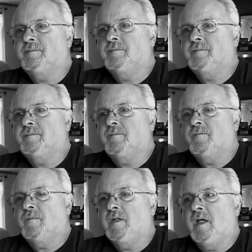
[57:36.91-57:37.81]
No.
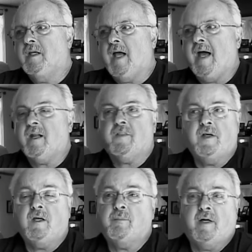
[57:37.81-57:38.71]
You, you, had to
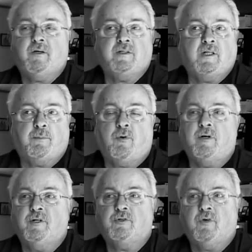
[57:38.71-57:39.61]
think about it because that's
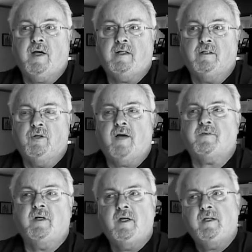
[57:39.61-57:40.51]
part of your training. Yeah. You mm.
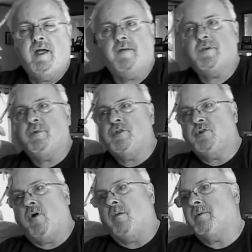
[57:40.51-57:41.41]
have to you have to be
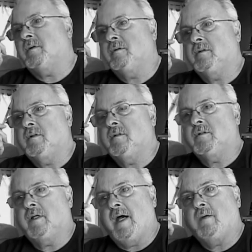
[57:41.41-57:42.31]
sharp.
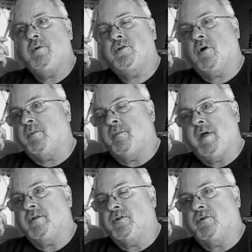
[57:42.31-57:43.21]
So you had to be sharp
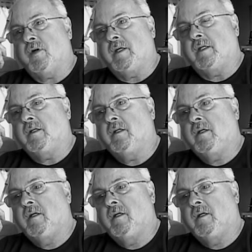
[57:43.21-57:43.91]
about your training.